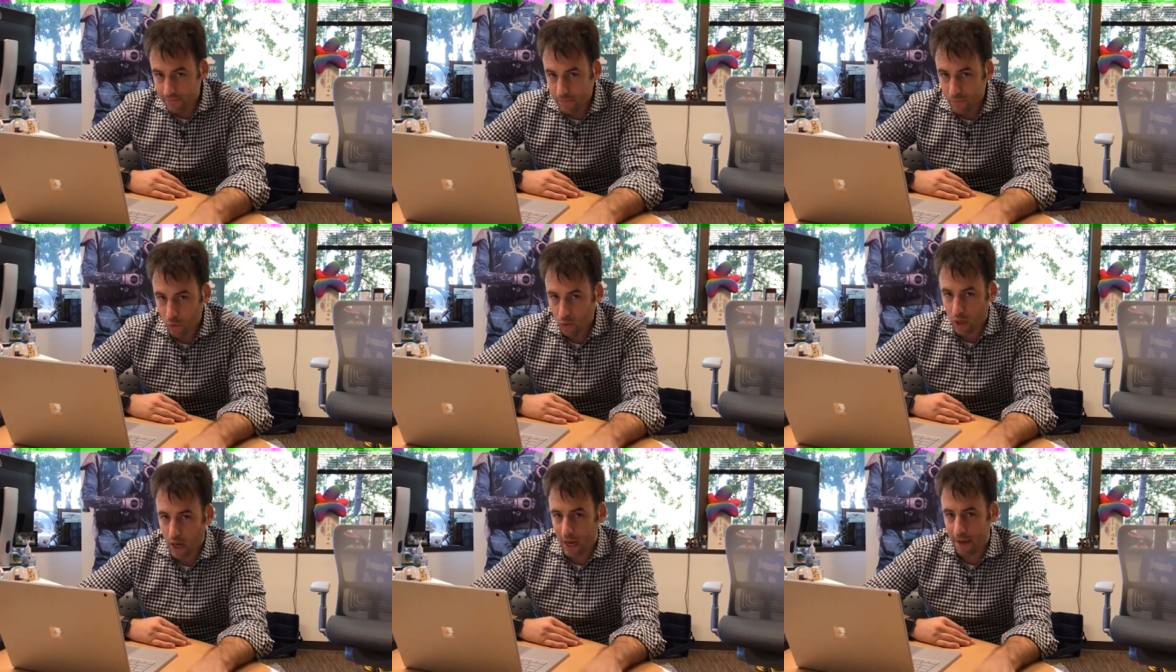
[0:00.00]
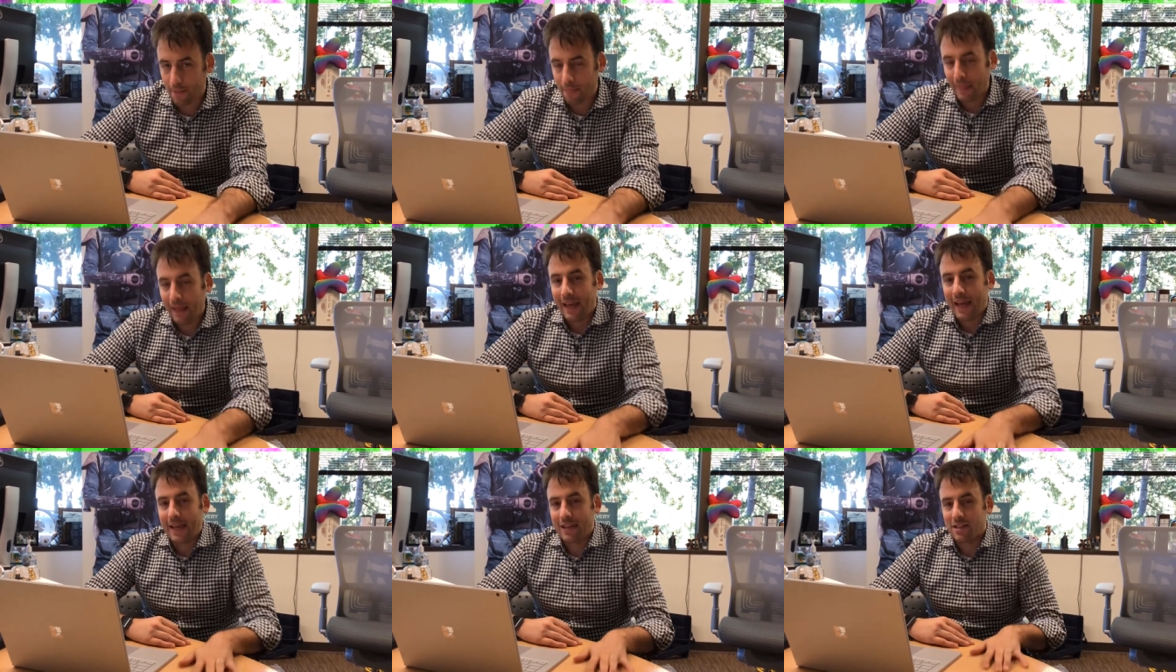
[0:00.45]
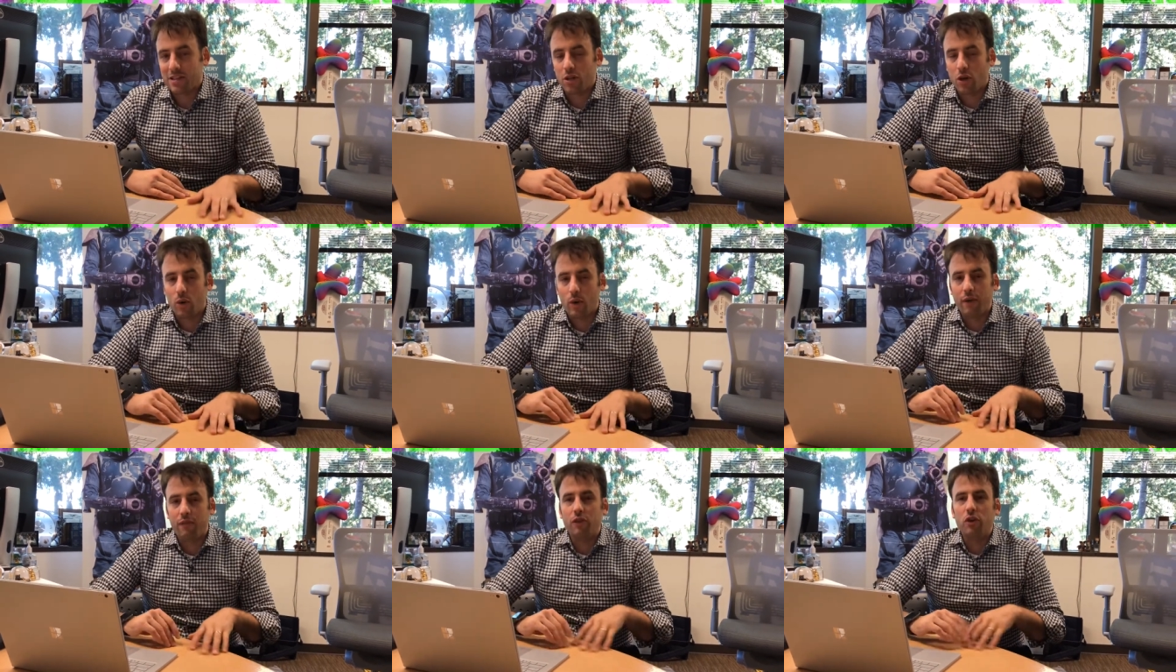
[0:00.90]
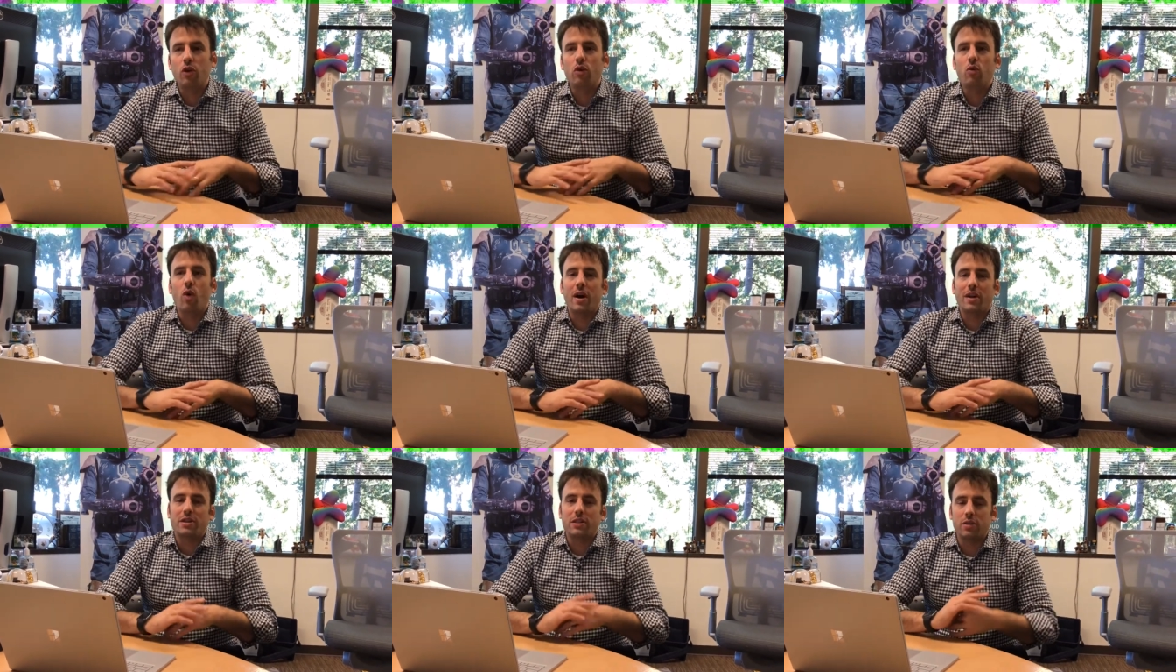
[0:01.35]
Okay, and so if you
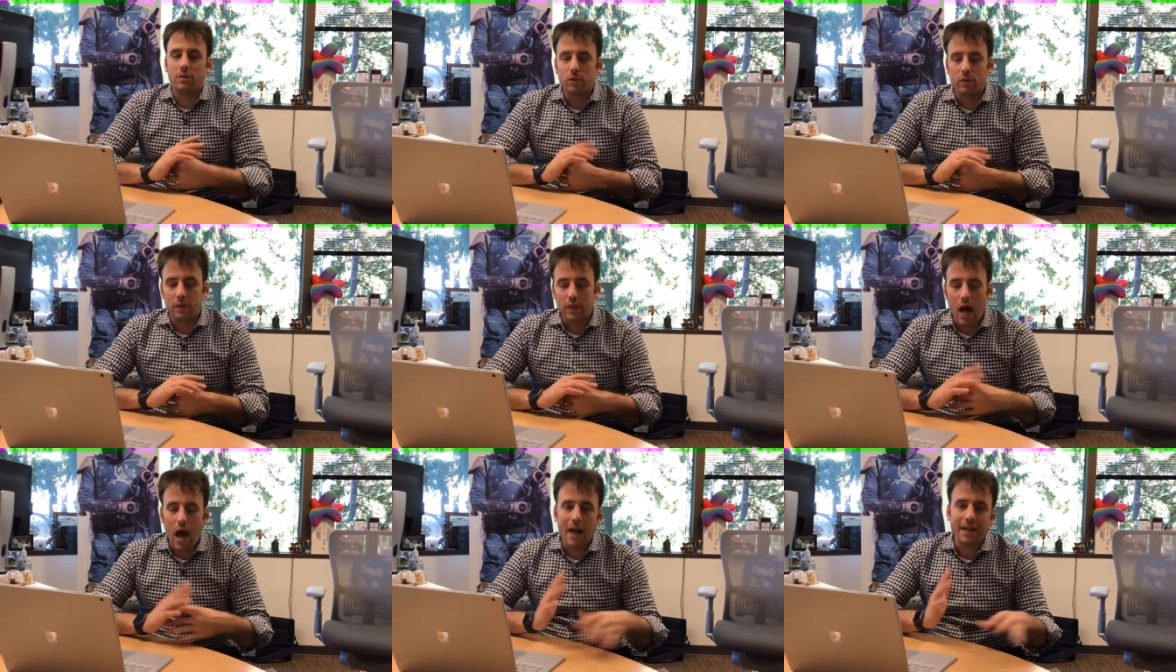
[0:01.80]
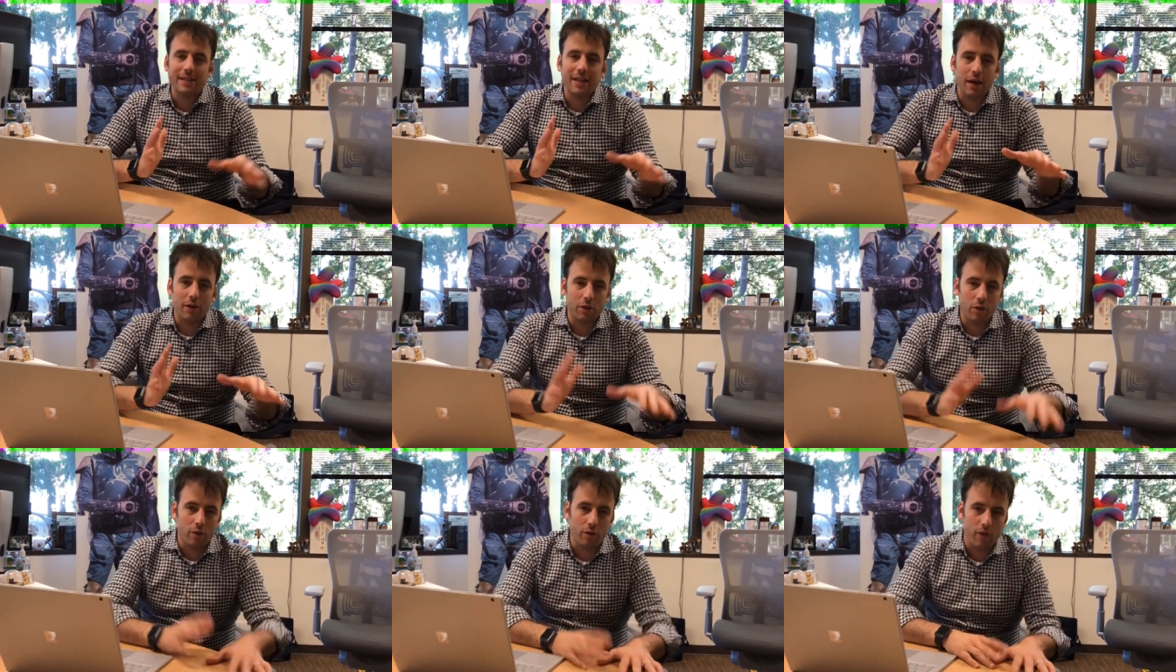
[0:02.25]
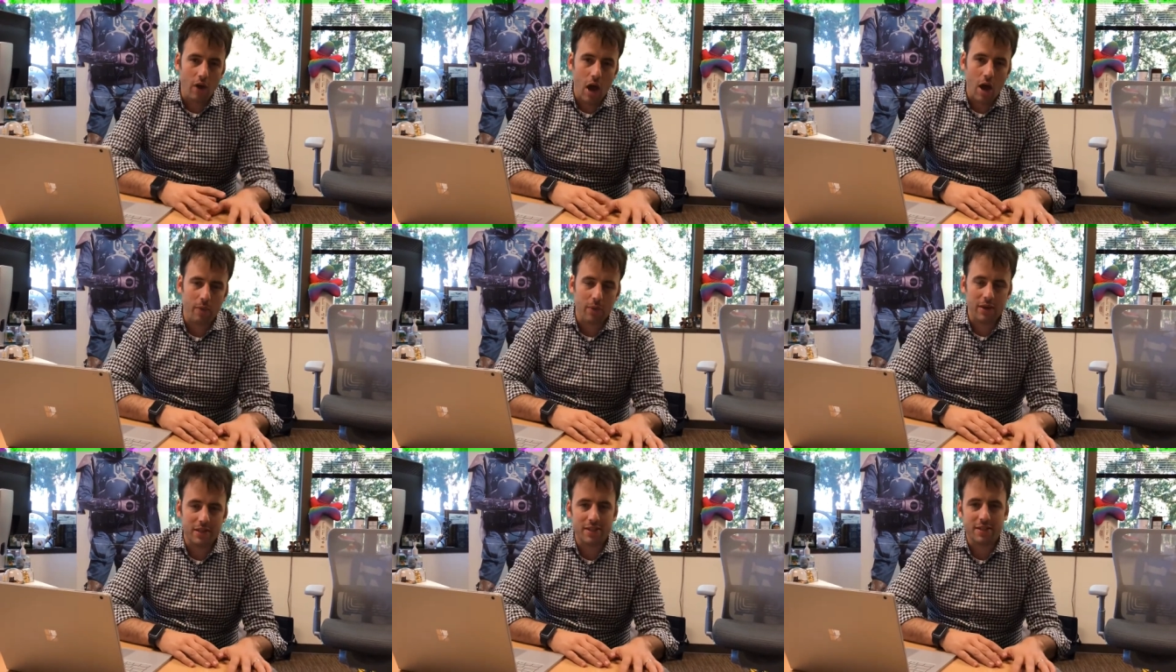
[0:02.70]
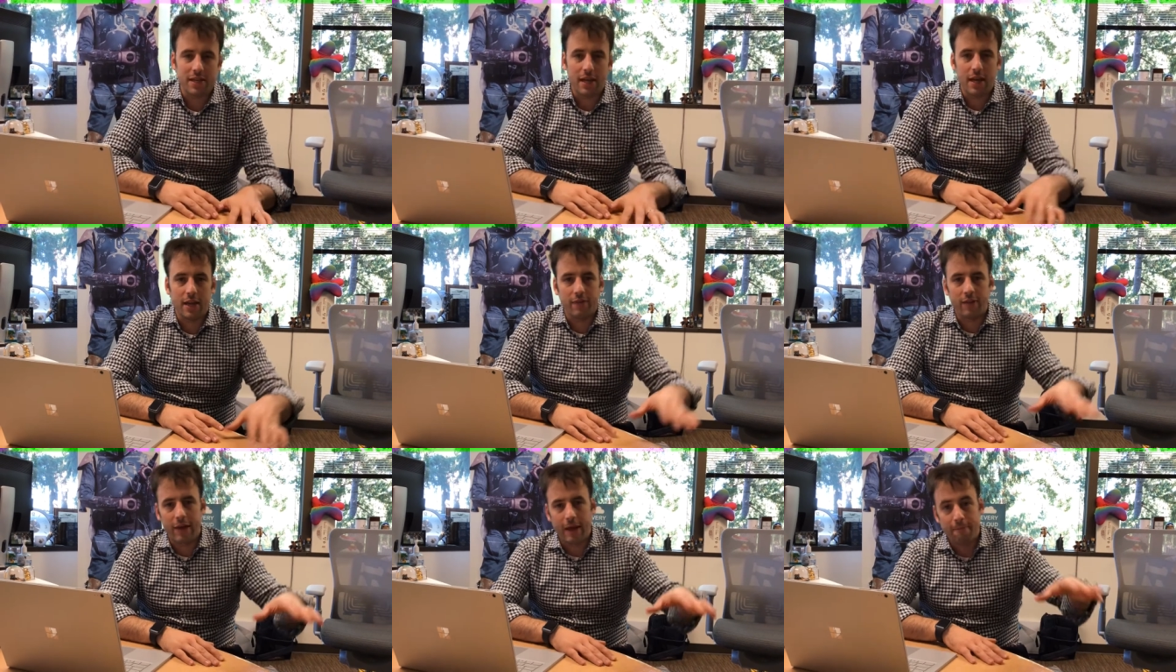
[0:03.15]
want to lock down your environment,
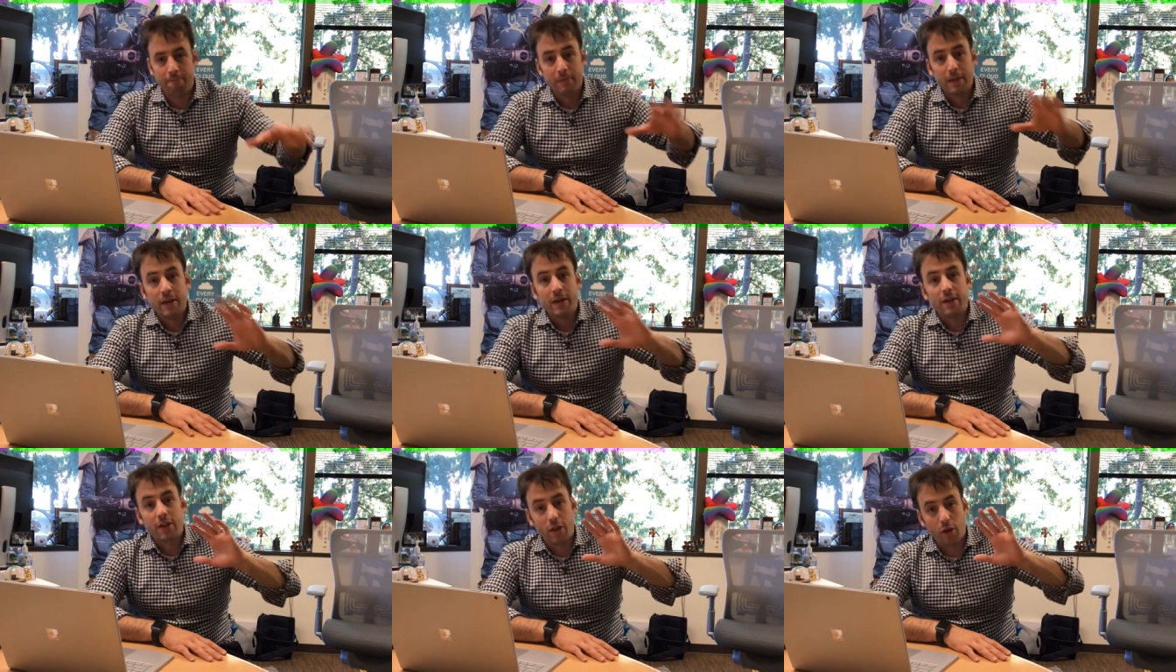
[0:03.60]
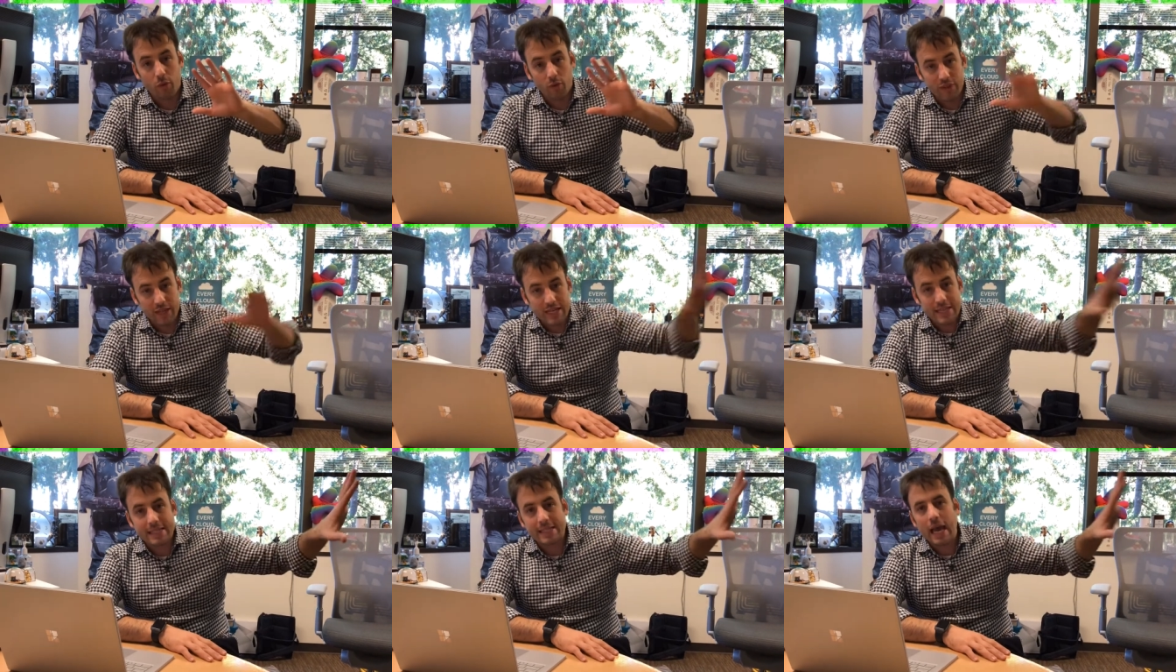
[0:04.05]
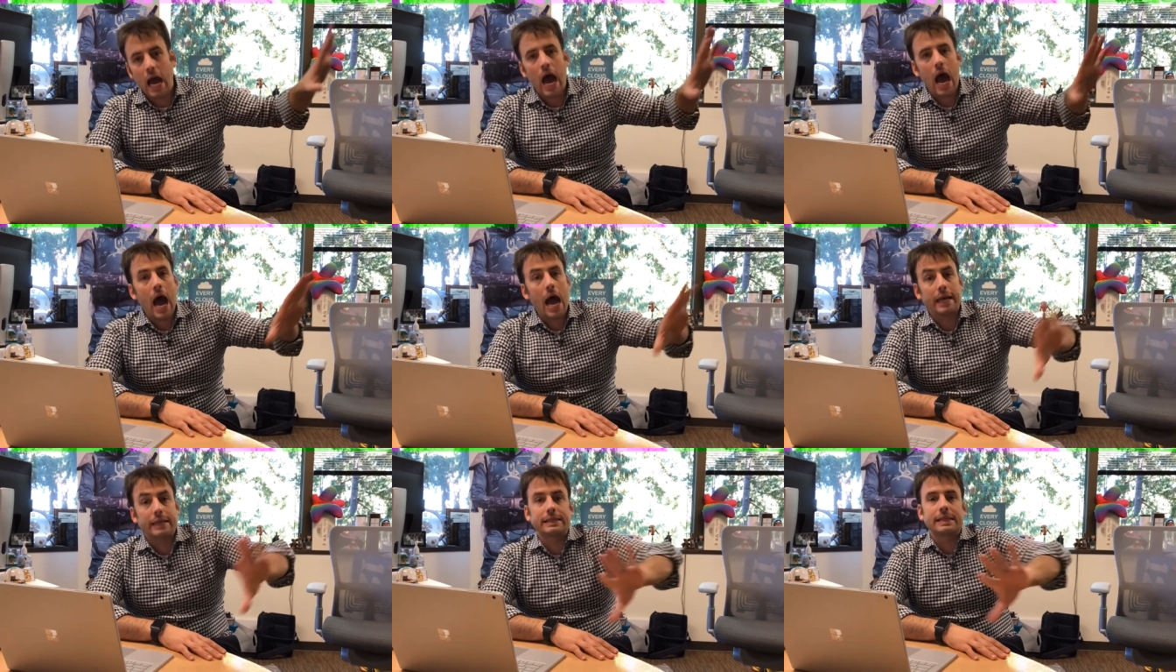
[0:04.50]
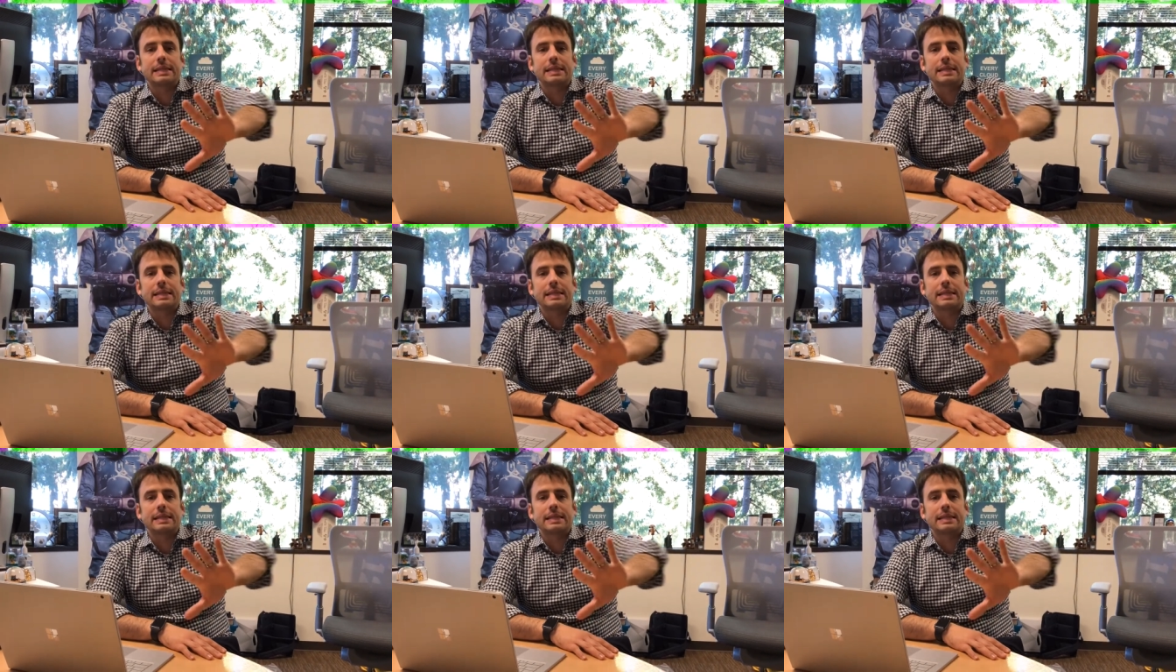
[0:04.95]
say that you know these guys.